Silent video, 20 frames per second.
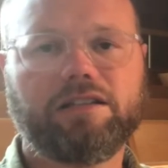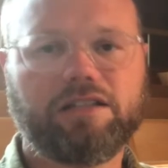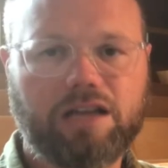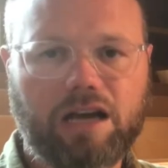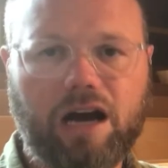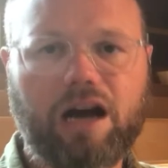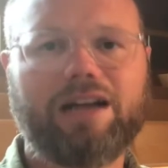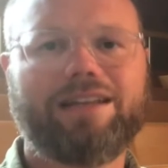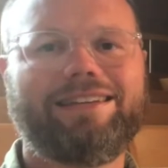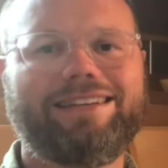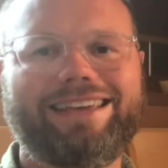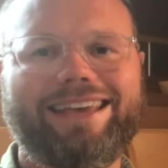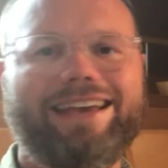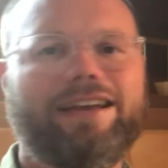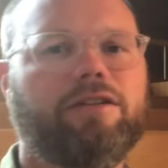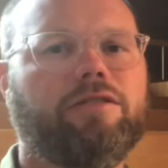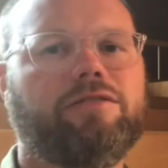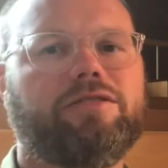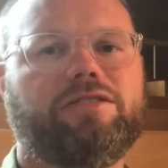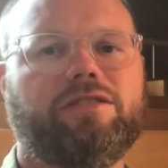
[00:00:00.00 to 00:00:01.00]
God
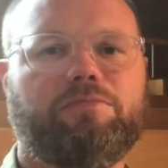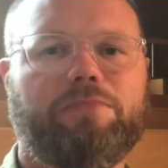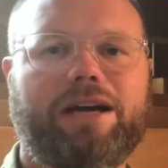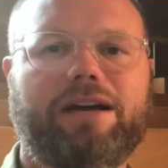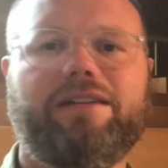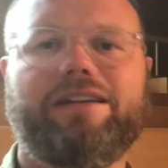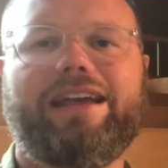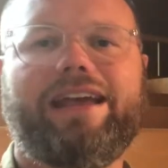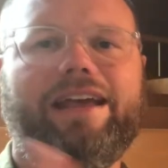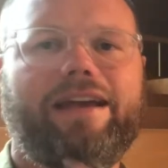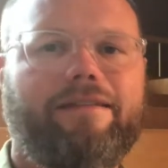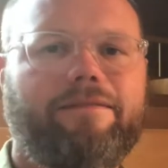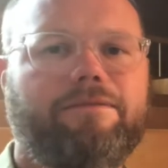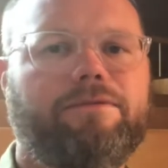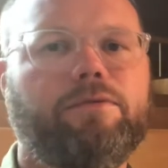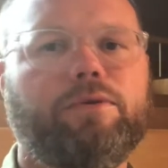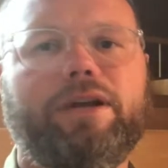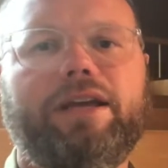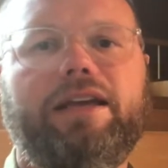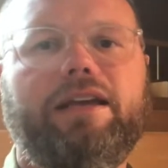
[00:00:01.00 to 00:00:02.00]
cares about
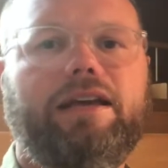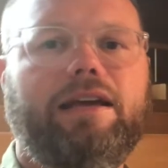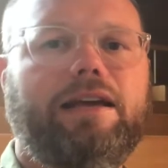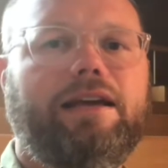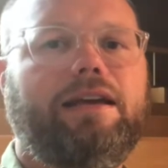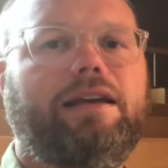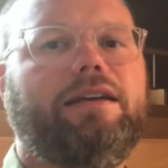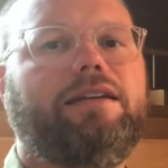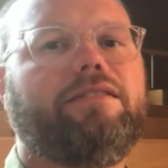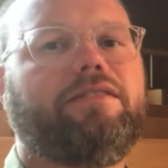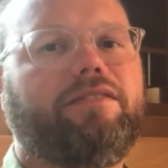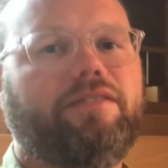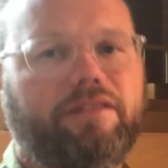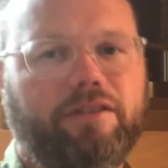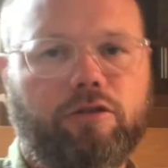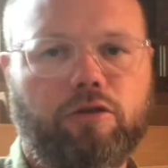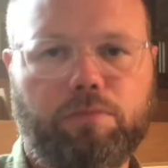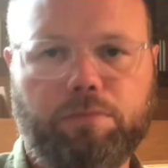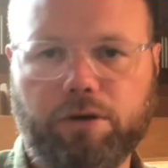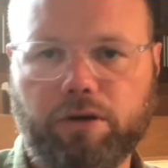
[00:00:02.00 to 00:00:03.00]
every
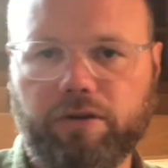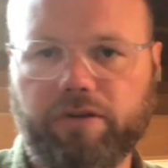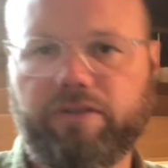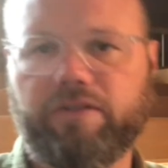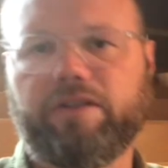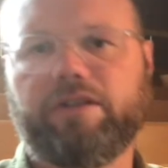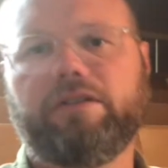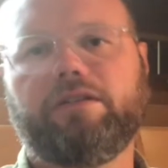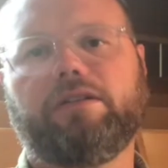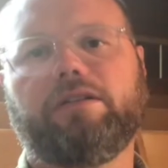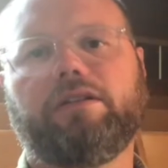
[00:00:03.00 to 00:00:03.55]
single person,